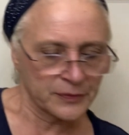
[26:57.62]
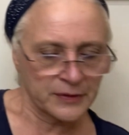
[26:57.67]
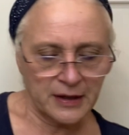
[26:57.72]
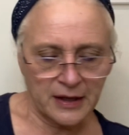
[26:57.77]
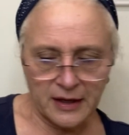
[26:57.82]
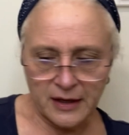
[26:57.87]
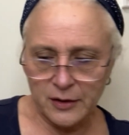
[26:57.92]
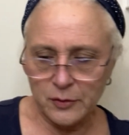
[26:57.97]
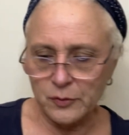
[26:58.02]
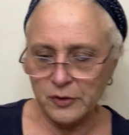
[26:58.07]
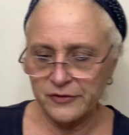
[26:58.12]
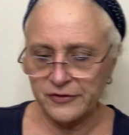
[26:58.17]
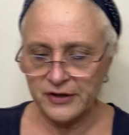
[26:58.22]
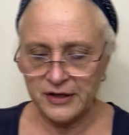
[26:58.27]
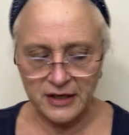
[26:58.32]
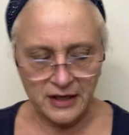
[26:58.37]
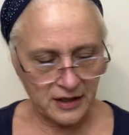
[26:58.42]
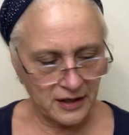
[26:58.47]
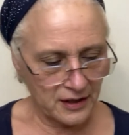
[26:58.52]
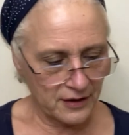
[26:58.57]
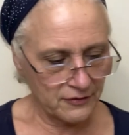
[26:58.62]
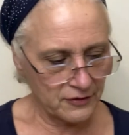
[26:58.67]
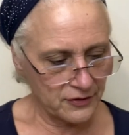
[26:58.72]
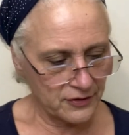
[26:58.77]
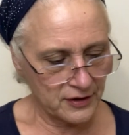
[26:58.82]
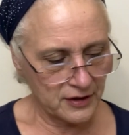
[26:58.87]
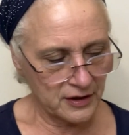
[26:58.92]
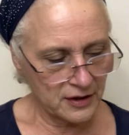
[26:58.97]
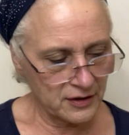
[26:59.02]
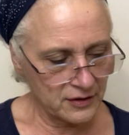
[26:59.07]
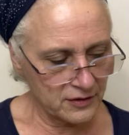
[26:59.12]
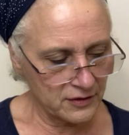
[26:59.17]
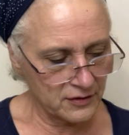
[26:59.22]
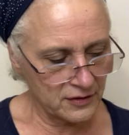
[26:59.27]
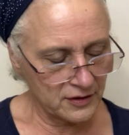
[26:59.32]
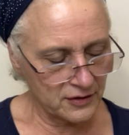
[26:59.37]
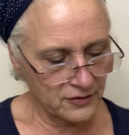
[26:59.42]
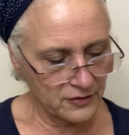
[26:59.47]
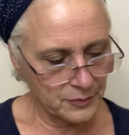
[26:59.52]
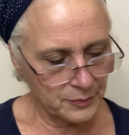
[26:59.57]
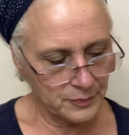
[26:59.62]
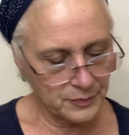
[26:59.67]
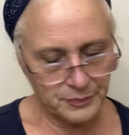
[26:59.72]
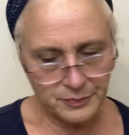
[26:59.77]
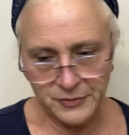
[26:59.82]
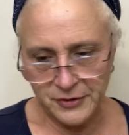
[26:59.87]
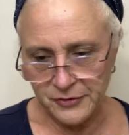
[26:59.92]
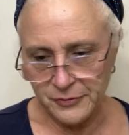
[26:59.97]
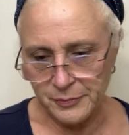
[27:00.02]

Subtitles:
And once I get everything into this